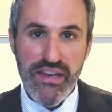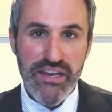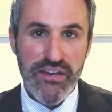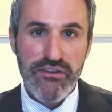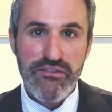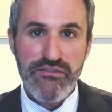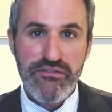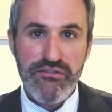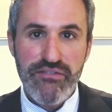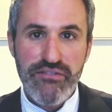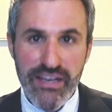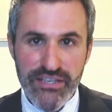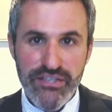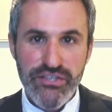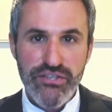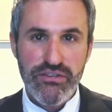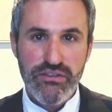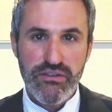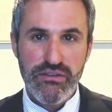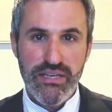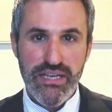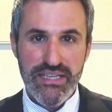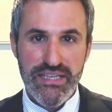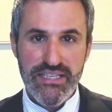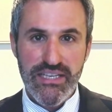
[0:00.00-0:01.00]
And that
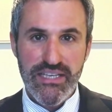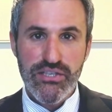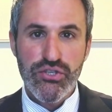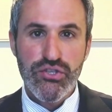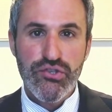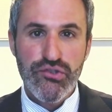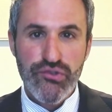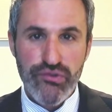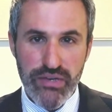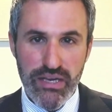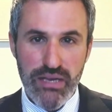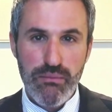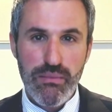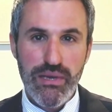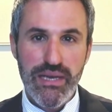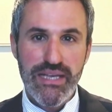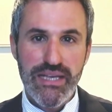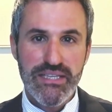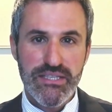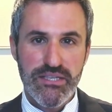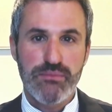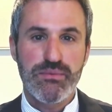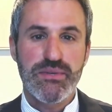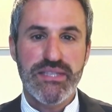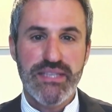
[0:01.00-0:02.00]
innovation is
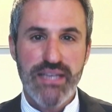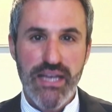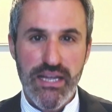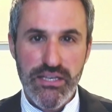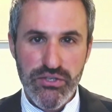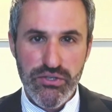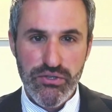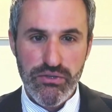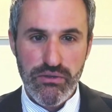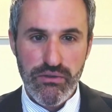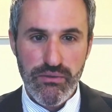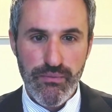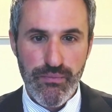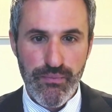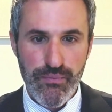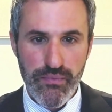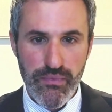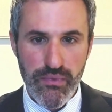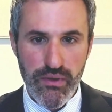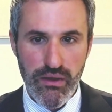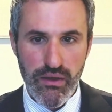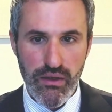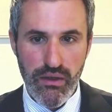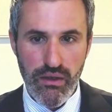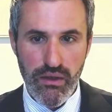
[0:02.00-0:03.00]
extremely
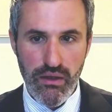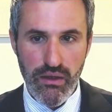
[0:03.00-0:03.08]
substantial.